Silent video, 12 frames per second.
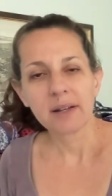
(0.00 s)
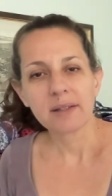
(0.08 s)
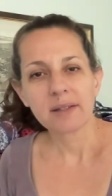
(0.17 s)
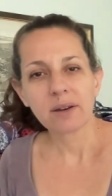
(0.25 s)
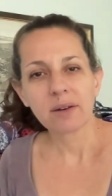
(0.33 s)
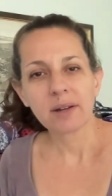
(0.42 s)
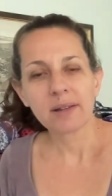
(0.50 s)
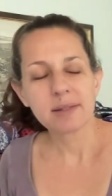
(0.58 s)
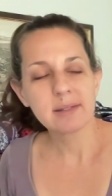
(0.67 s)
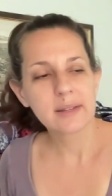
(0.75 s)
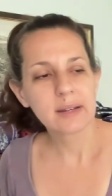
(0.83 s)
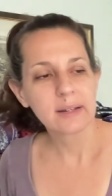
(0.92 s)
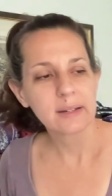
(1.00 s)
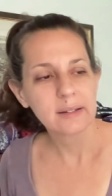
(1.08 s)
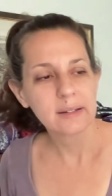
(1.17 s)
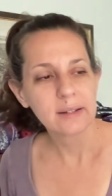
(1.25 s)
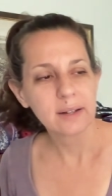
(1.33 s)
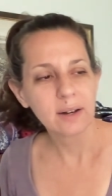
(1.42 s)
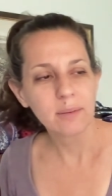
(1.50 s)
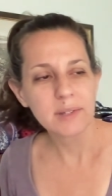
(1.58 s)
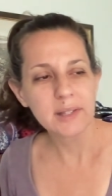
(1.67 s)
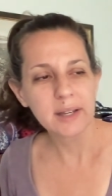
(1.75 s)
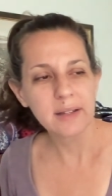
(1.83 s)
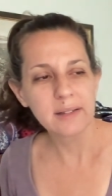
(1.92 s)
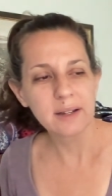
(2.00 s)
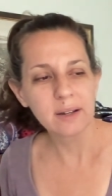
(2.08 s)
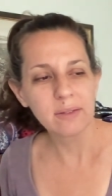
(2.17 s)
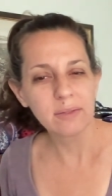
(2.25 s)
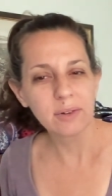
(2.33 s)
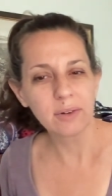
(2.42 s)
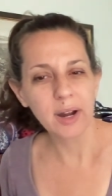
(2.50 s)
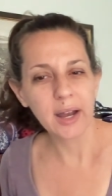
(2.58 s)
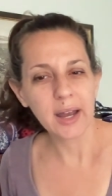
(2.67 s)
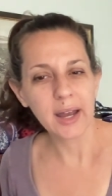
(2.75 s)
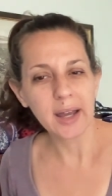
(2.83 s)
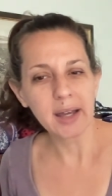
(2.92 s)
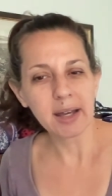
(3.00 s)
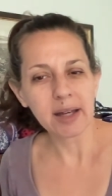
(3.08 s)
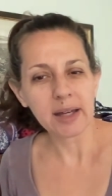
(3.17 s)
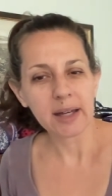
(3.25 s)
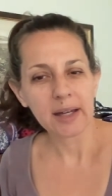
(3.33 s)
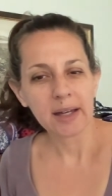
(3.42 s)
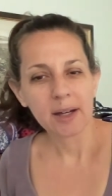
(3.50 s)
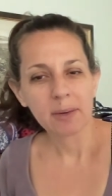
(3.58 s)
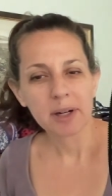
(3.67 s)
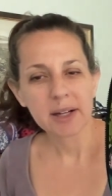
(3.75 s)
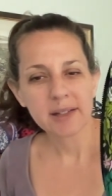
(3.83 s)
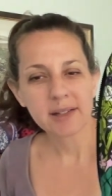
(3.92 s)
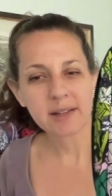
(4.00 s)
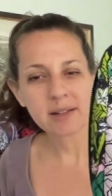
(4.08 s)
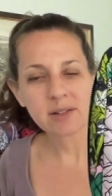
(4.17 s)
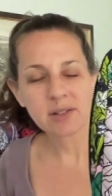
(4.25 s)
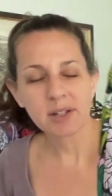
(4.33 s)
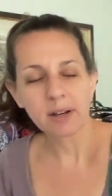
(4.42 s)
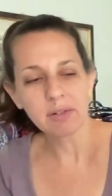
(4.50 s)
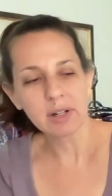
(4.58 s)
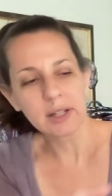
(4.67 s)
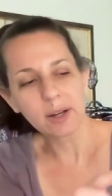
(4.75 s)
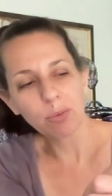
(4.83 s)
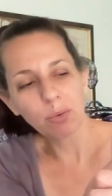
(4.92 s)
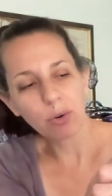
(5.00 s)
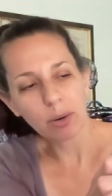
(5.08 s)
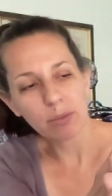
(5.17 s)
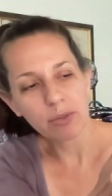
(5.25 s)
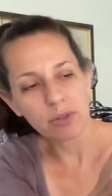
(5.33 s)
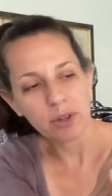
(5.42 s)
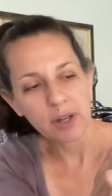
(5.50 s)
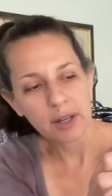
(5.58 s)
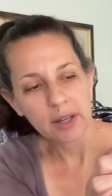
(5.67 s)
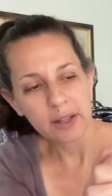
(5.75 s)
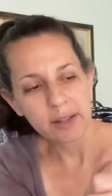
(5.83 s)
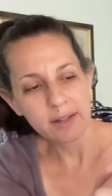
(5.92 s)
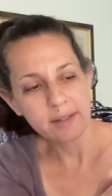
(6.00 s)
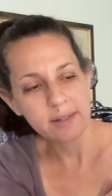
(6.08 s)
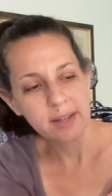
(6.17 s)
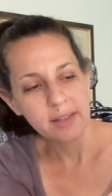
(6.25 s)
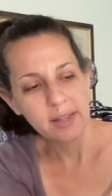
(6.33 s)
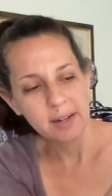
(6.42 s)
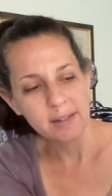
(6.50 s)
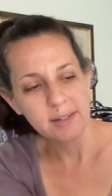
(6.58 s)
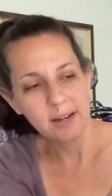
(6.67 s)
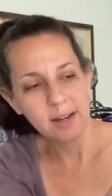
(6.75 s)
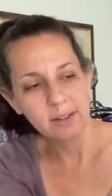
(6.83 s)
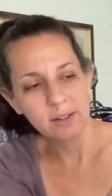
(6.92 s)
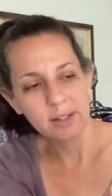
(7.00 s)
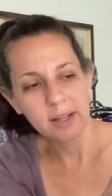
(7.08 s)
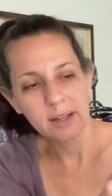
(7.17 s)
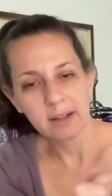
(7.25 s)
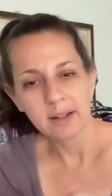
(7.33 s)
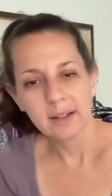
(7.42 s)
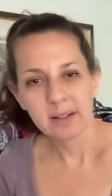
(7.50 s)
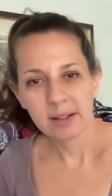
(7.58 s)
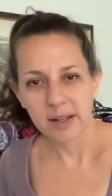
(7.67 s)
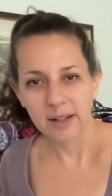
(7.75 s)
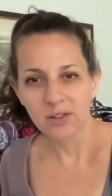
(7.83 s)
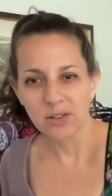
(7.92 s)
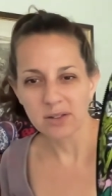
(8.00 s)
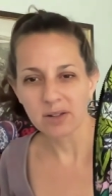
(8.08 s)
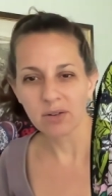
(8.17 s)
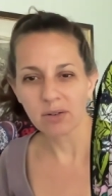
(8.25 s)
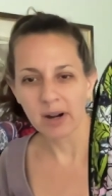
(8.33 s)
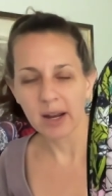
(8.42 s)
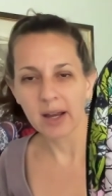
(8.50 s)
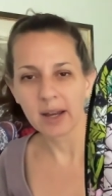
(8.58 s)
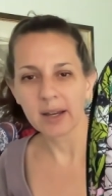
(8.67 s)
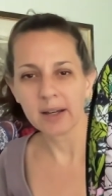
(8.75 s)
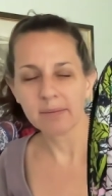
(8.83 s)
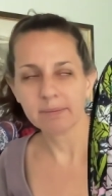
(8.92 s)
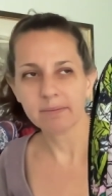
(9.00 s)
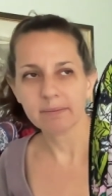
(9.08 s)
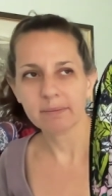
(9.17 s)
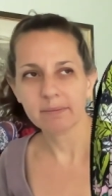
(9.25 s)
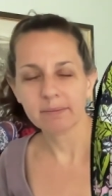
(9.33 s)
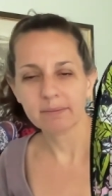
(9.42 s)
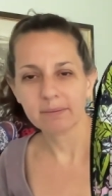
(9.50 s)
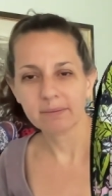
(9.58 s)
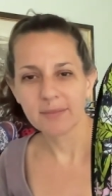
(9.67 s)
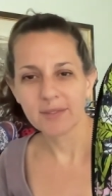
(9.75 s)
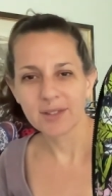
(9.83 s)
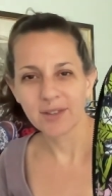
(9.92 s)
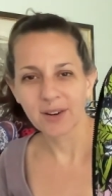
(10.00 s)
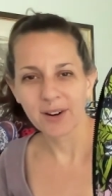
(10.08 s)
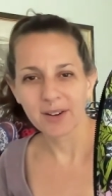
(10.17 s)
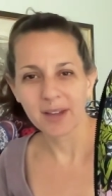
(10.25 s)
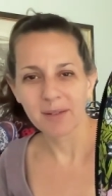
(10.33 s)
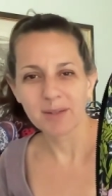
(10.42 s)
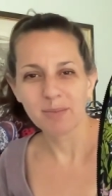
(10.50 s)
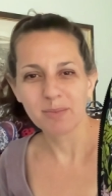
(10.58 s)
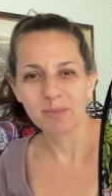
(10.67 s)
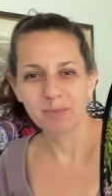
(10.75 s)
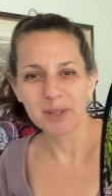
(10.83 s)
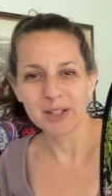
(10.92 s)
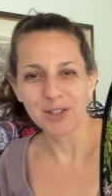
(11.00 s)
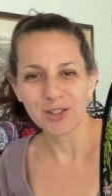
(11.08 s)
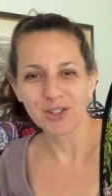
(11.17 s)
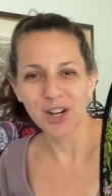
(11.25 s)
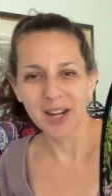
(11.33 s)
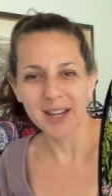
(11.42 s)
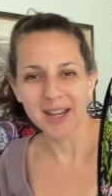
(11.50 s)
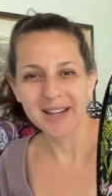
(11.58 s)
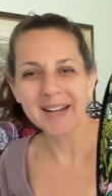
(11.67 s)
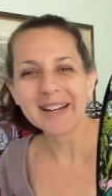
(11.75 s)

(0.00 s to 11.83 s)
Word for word: So it's almost like a dove gray, it de there's definitely a warmth in this that it's not looking like just gray. Sorry, I was peaches shaking.